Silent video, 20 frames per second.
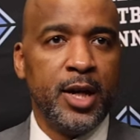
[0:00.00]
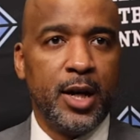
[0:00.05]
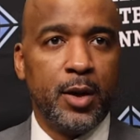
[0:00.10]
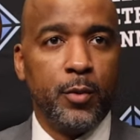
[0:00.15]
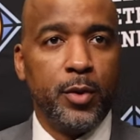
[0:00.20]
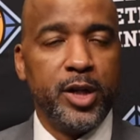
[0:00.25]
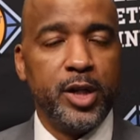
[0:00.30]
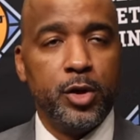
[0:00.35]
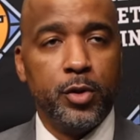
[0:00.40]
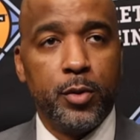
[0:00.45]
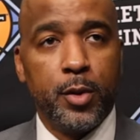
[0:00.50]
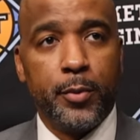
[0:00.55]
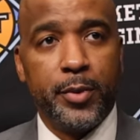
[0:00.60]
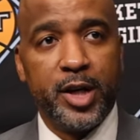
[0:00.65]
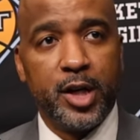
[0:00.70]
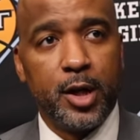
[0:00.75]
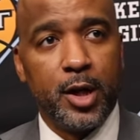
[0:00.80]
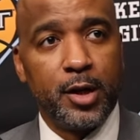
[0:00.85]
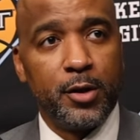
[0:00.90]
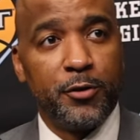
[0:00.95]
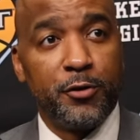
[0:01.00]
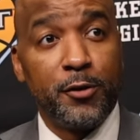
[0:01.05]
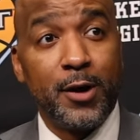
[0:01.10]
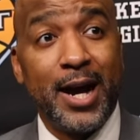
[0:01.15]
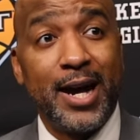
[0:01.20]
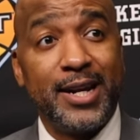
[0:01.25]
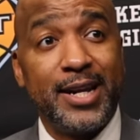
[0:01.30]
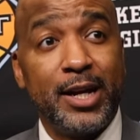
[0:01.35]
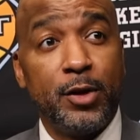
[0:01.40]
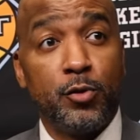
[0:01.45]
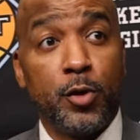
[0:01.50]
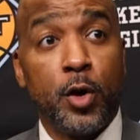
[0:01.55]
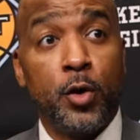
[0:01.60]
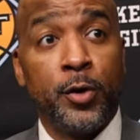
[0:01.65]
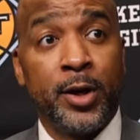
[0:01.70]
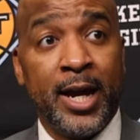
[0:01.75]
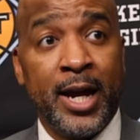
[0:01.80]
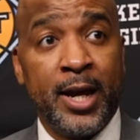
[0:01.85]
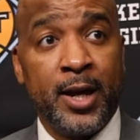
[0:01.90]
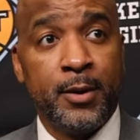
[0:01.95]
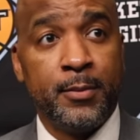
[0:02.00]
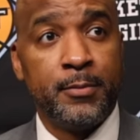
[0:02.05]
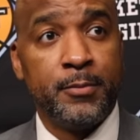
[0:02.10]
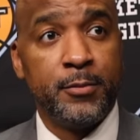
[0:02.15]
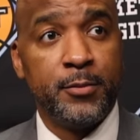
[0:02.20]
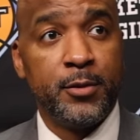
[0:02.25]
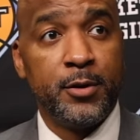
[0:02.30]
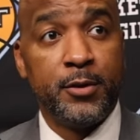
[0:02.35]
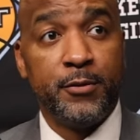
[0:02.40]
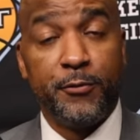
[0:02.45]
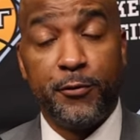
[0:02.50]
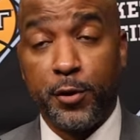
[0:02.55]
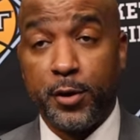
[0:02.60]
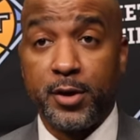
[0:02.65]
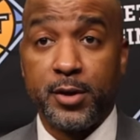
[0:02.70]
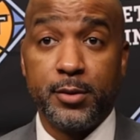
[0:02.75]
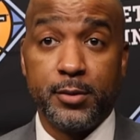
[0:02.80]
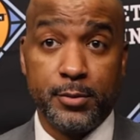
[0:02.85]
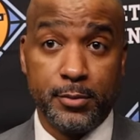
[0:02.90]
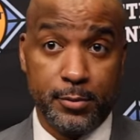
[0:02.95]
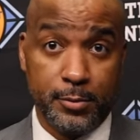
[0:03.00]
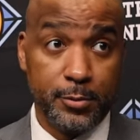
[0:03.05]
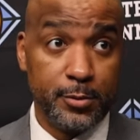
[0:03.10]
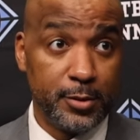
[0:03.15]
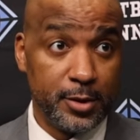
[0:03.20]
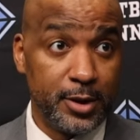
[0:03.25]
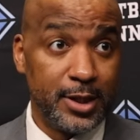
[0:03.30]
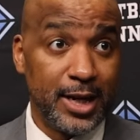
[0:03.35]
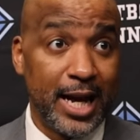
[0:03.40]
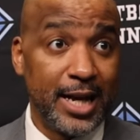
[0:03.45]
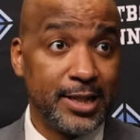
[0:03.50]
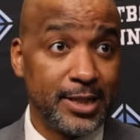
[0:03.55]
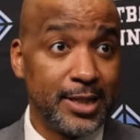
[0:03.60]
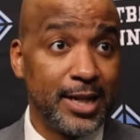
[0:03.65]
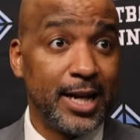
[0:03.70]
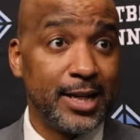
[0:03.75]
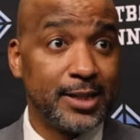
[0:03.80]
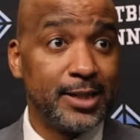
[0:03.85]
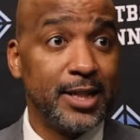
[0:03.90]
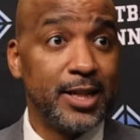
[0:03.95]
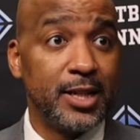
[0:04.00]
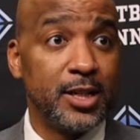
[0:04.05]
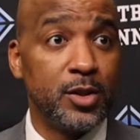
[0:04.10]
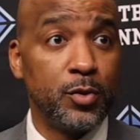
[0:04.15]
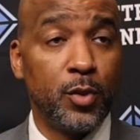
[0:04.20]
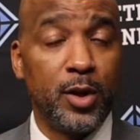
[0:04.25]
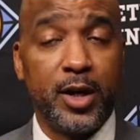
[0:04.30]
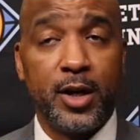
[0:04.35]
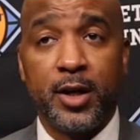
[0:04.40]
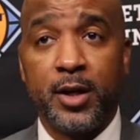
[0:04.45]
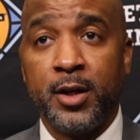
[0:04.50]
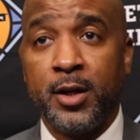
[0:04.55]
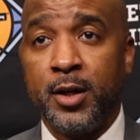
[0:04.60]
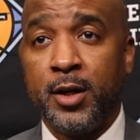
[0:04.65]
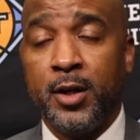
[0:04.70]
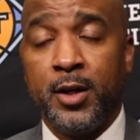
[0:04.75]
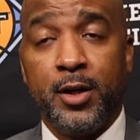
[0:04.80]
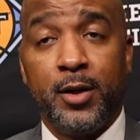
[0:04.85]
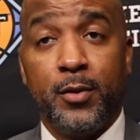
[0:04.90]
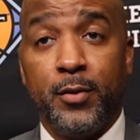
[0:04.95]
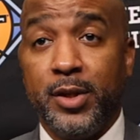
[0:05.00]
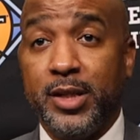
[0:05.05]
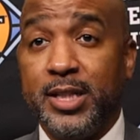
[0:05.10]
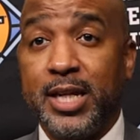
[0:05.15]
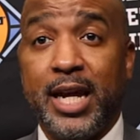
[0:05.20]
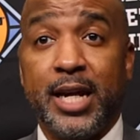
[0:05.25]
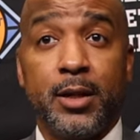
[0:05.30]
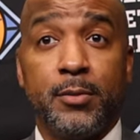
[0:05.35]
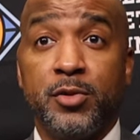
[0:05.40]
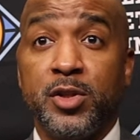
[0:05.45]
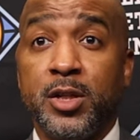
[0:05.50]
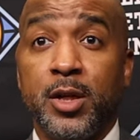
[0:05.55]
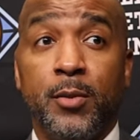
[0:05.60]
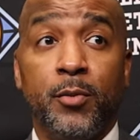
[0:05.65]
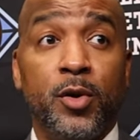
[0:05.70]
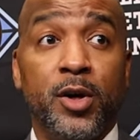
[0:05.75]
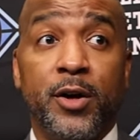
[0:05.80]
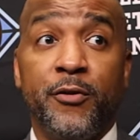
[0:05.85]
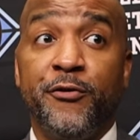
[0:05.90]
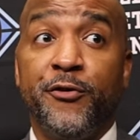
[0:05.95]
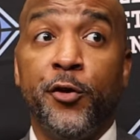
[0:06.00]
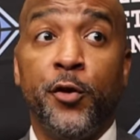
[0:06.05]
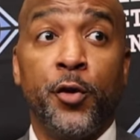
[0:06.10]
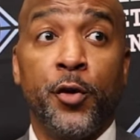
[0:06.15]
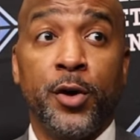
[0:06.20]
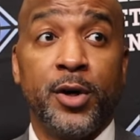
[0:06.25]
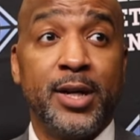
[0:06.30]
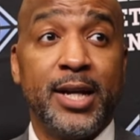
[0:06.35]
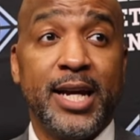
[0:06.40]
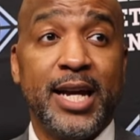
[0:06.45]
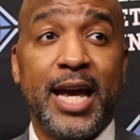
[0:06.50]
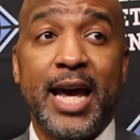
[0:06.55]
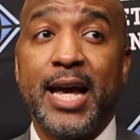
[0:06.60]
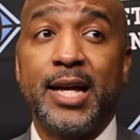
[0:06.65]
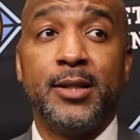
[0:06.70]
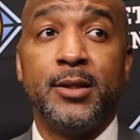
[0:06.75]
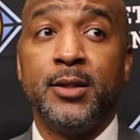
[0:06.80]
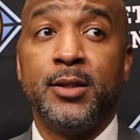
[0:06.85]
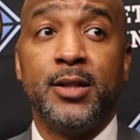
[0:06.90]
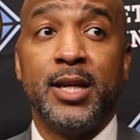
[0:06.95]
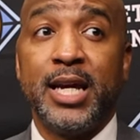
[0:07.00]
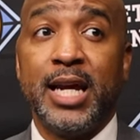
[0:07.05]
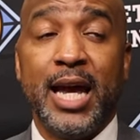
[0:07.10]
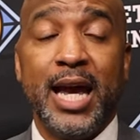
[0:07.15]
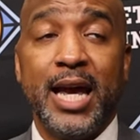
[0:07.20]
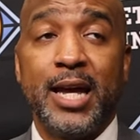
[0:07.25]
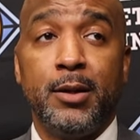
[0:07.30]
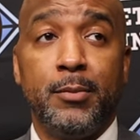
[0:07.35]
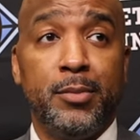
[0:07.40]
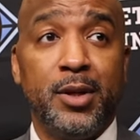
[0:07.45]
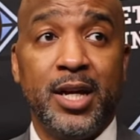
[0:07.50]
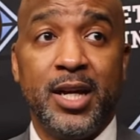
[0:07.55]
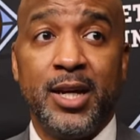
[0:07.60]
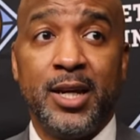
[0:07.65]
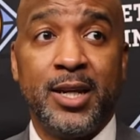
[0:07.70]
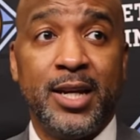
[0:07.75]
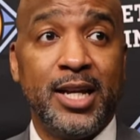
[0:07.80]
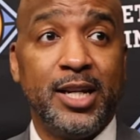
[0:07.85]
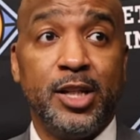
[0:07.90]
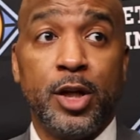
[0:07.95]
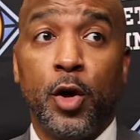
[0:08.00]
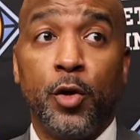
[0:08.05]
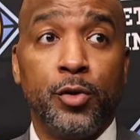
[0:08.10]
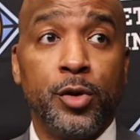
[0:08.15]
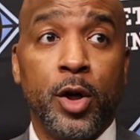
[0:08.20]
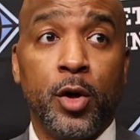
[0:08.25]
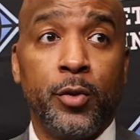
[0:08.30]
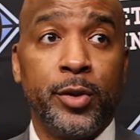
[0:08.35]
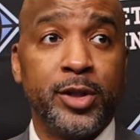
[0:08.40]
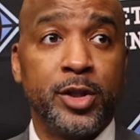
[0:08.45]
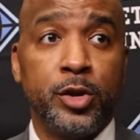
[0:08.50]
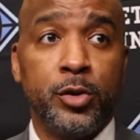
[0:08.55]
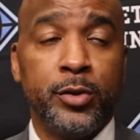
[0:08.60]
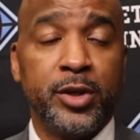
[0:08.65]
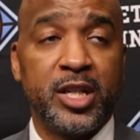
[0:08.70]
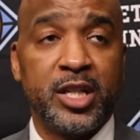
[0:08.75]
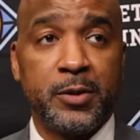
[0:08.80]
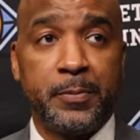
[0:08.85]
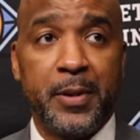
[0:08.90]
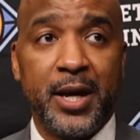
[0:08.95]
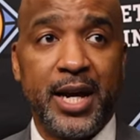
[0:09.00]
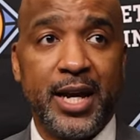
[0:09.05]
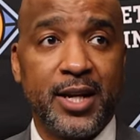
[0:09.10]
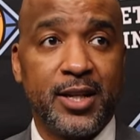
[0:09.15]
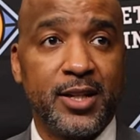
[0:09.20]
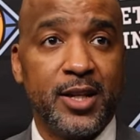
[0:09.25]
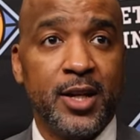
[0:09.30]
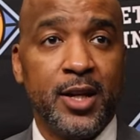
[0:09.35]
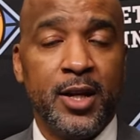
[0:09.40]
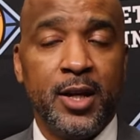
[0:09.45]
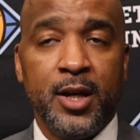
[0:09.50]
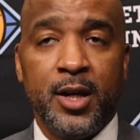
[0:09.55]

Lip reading: and we do what we call a Friday row game for nights like this where we take them somewhere foreign. They hadn't been. They don't know what to expect.